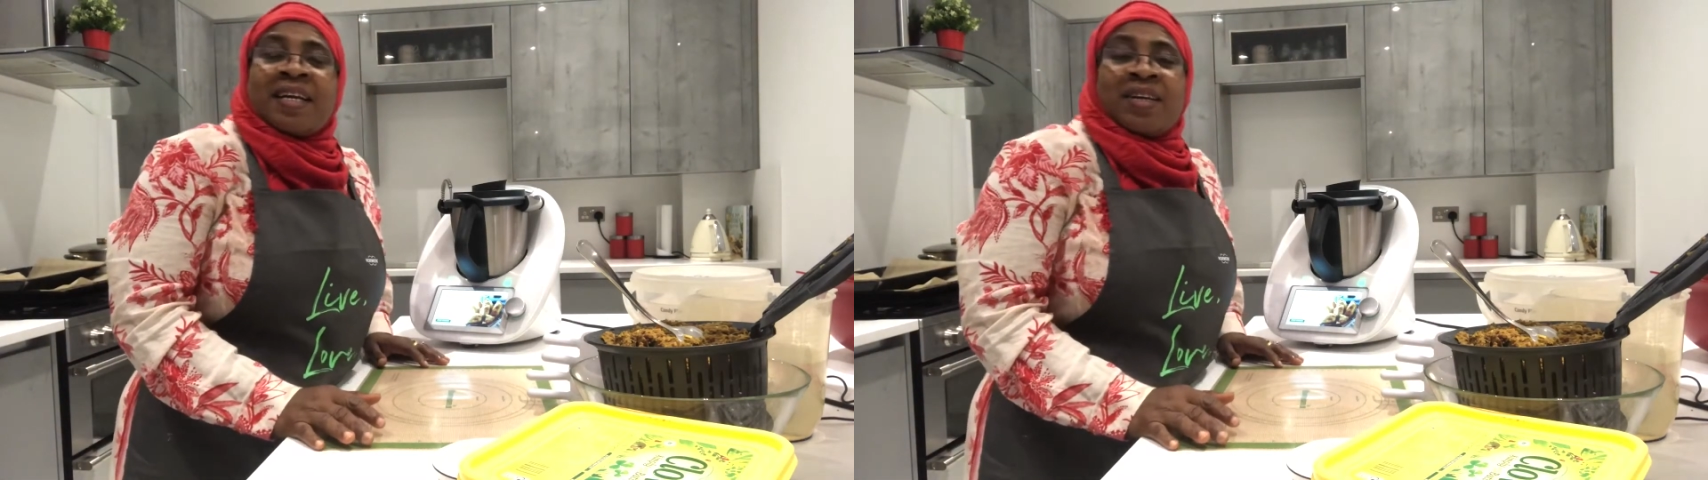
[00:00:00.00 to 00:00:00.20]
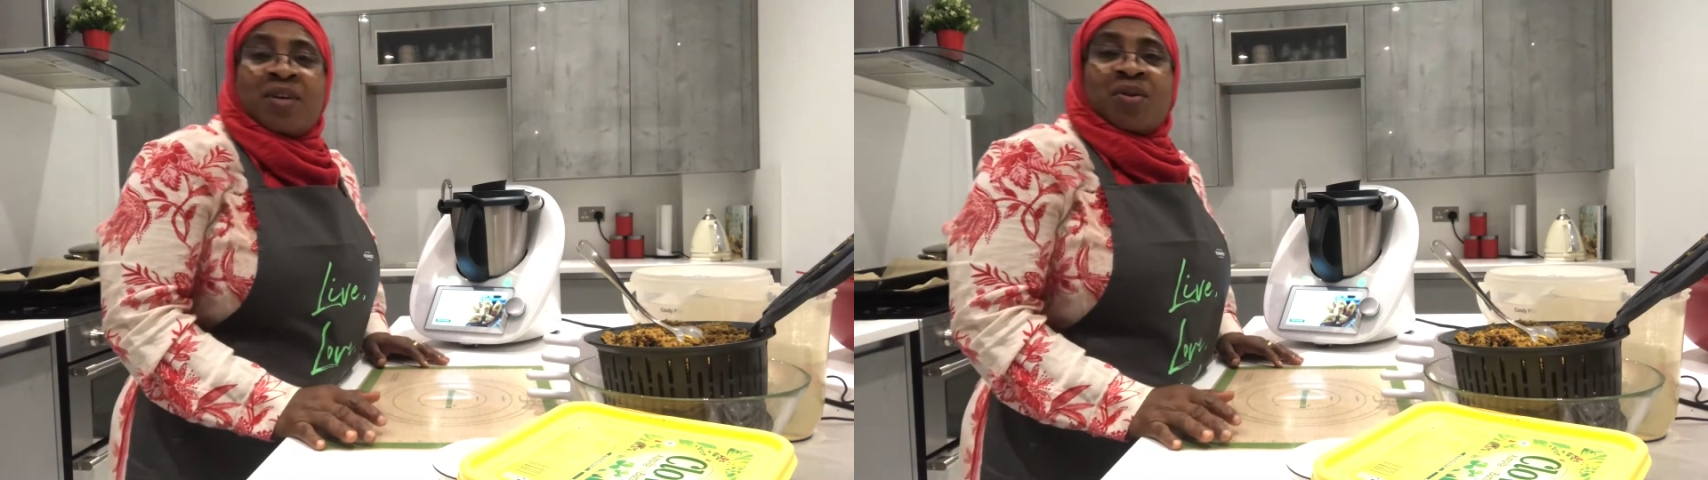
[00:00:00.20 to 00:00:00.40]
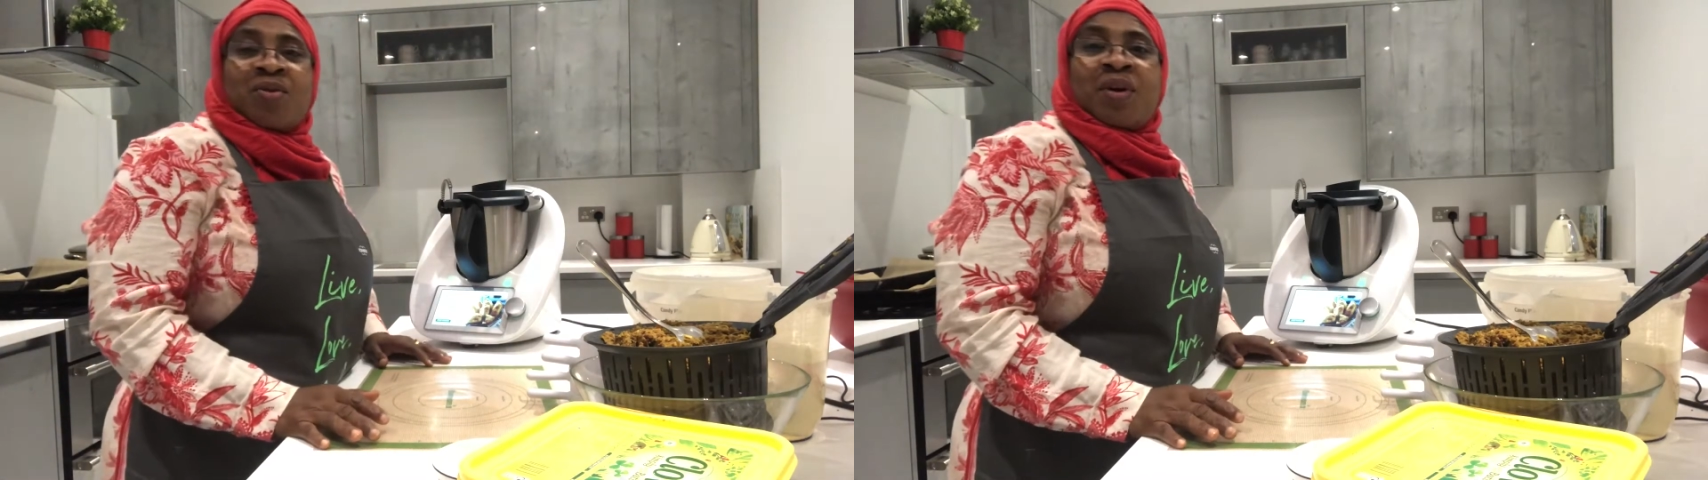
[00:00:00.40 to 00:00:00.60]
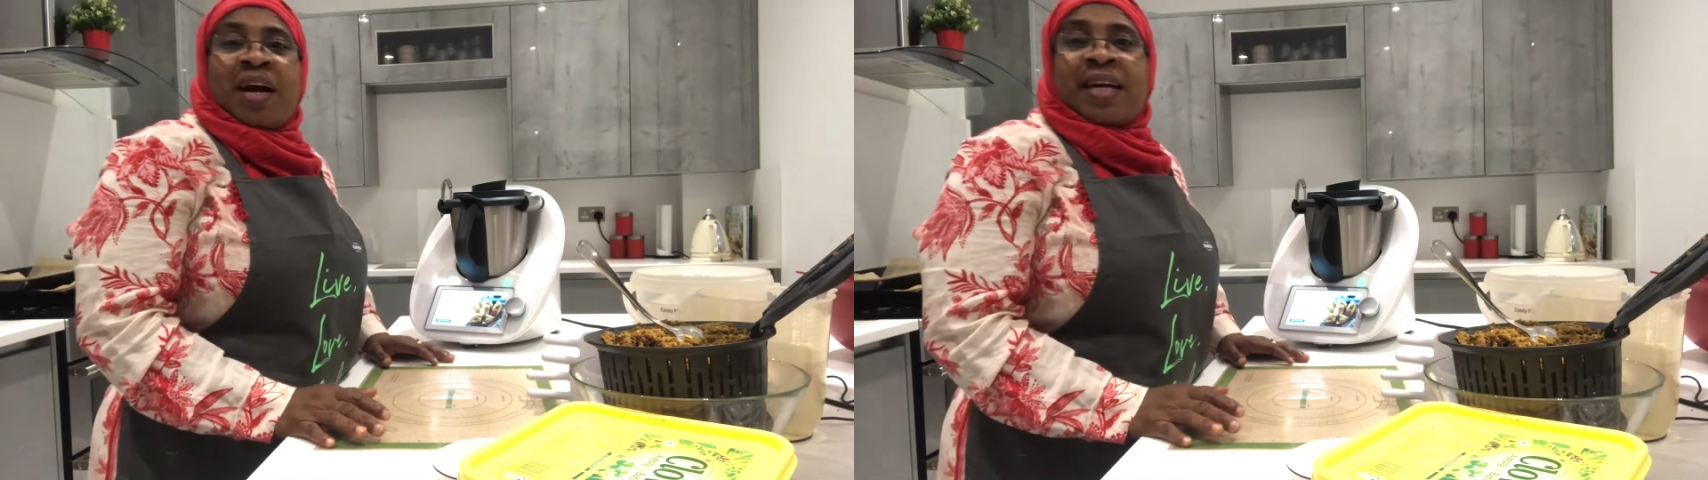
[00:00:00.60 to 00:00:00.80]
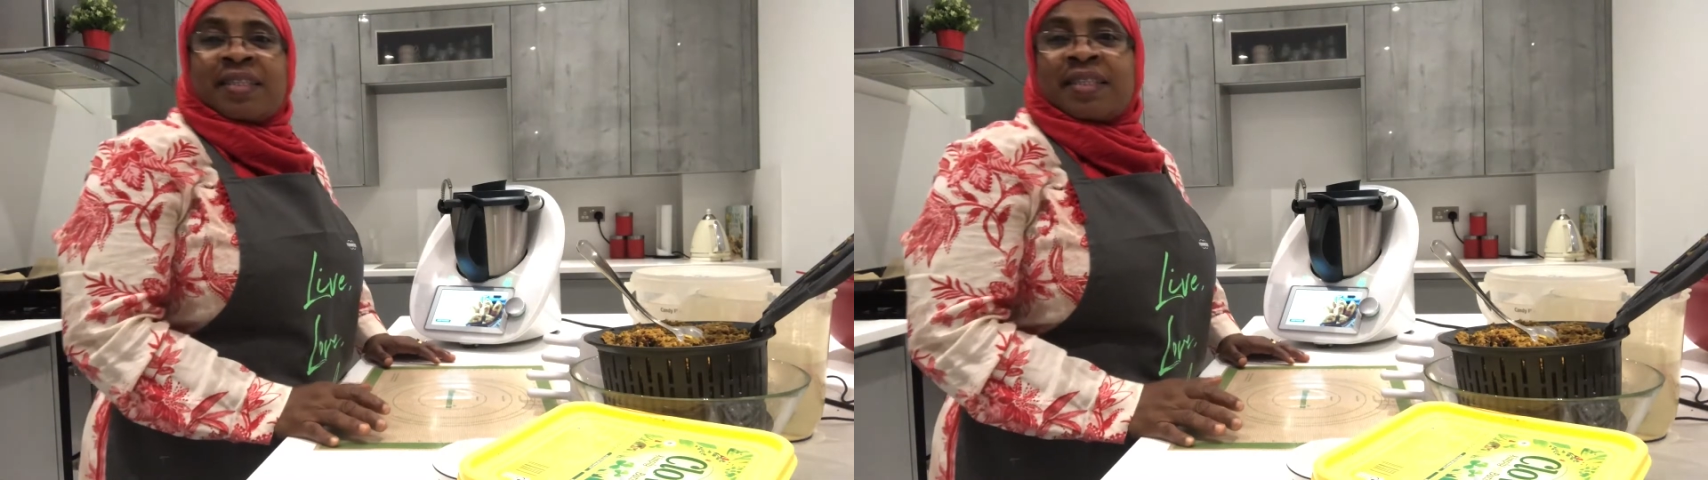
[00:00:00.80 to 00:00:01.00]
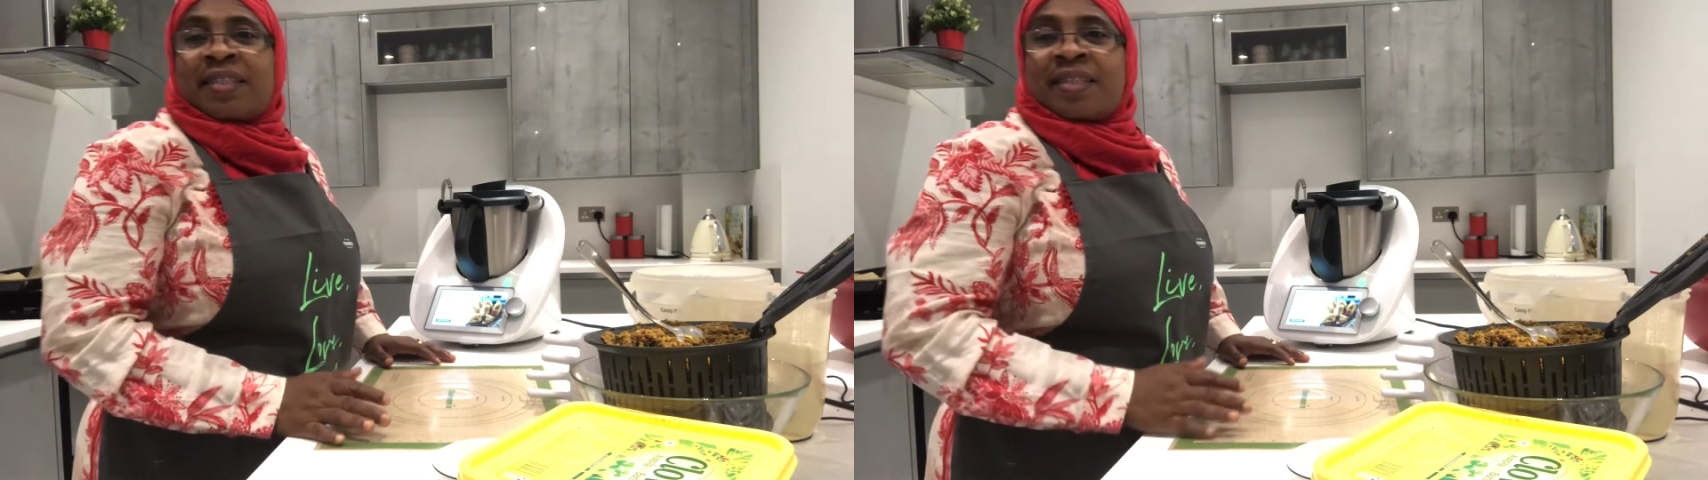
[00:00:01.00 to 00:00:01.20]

had